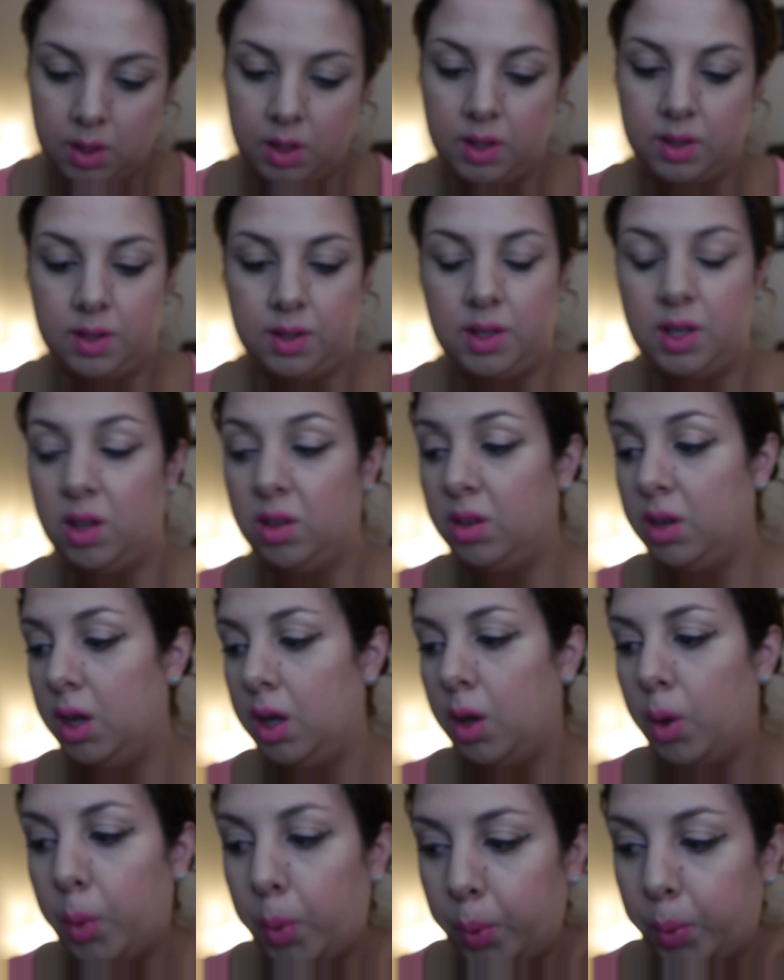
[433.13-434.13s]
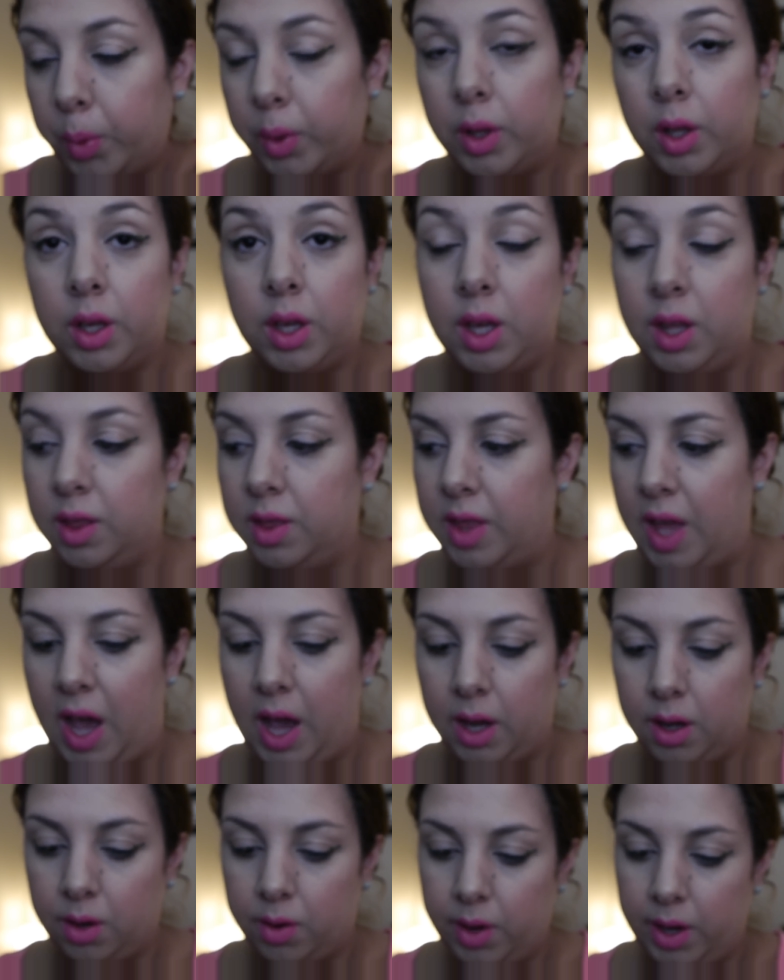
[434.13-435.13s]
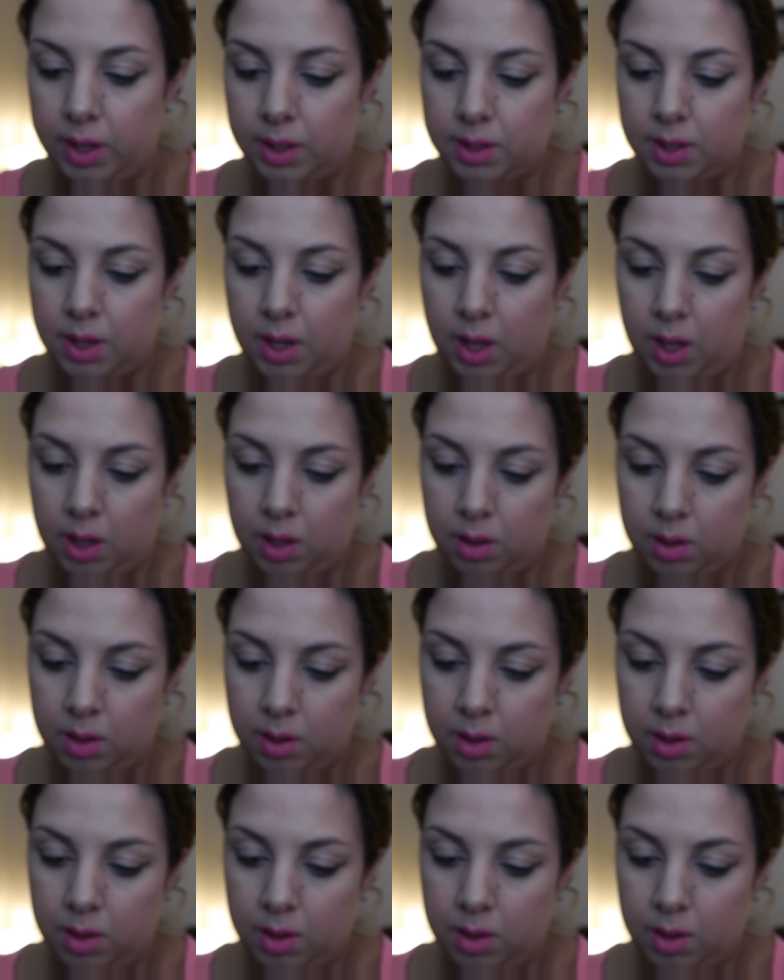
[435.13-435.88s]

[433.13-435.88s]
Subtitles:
It's still not looking that great today.